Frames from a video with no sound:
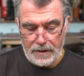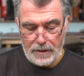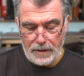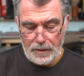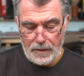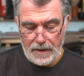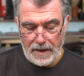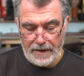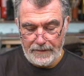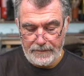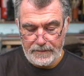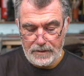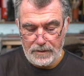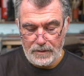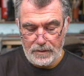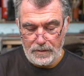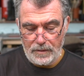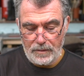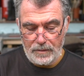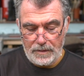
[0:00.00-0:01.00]
you have
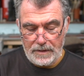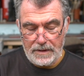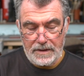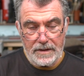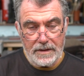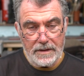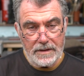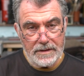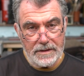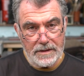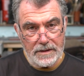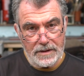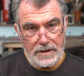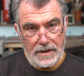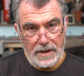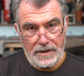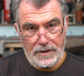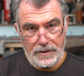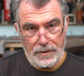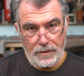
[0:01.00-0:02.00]
to
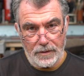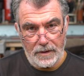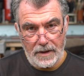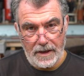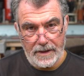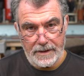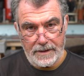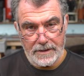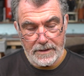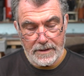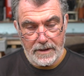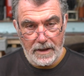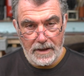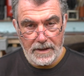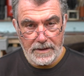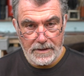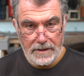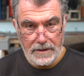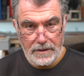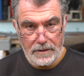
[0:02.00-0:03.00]
suggest your lightest
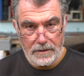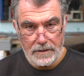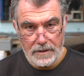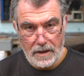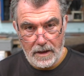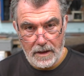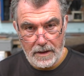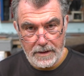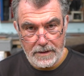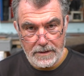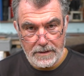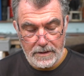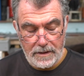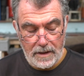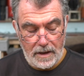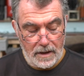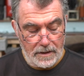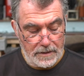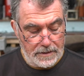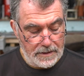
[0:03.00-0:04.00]
lights and your darkest
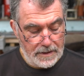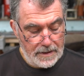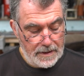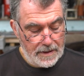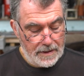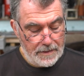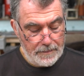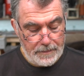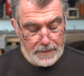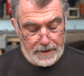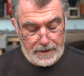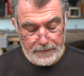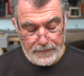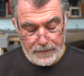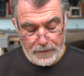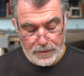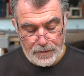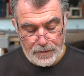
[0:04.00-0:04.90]
darks. But if you